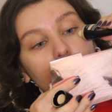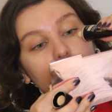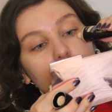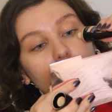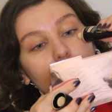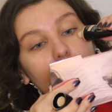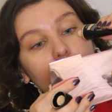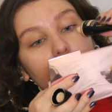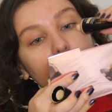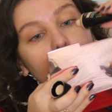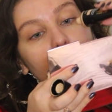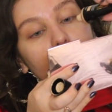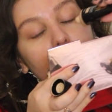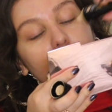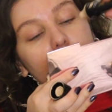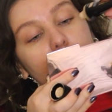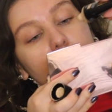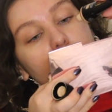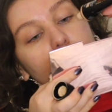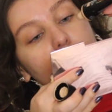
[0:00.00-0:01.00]
So I literally
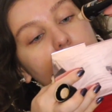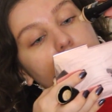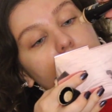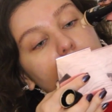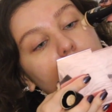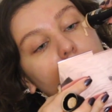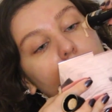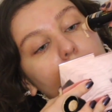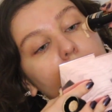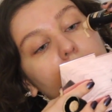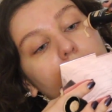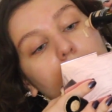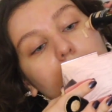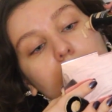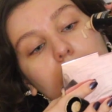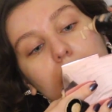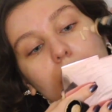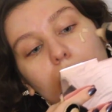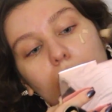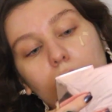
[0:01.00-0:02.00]
just squeeze a little bit of
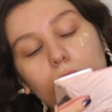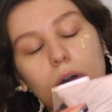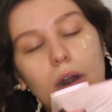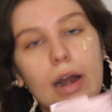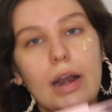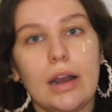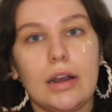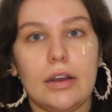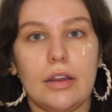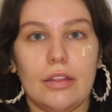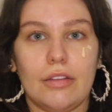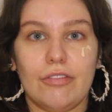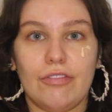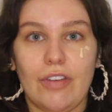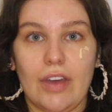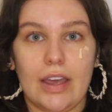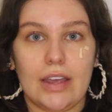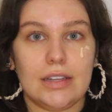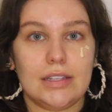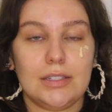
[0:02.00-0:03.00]
this right onto the
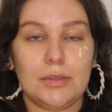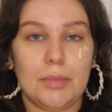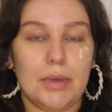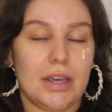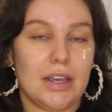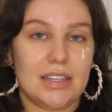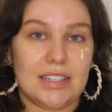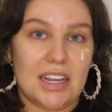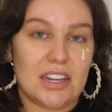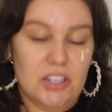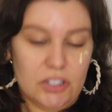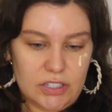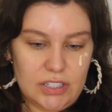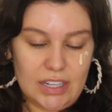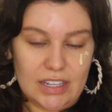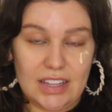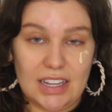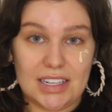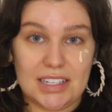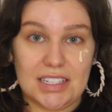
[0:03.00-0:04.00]
face because I just
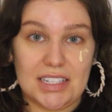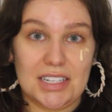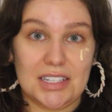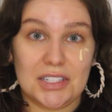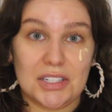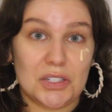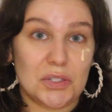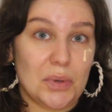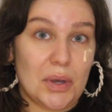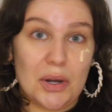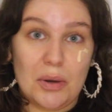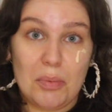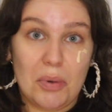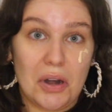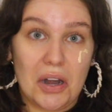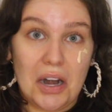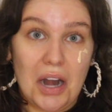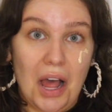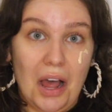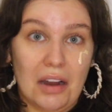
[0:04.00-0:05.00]
think that's the easiest way to put
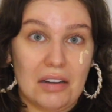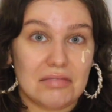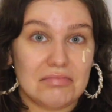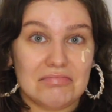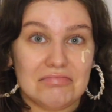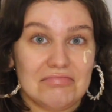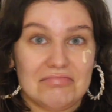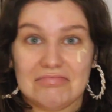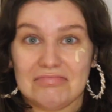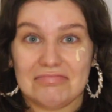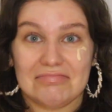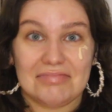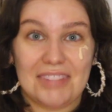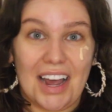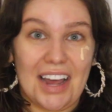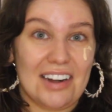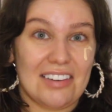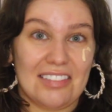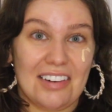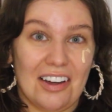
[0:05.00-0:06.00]
it on.
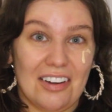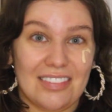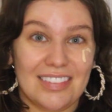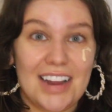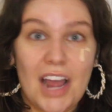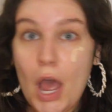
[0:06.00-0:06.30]
I don't know.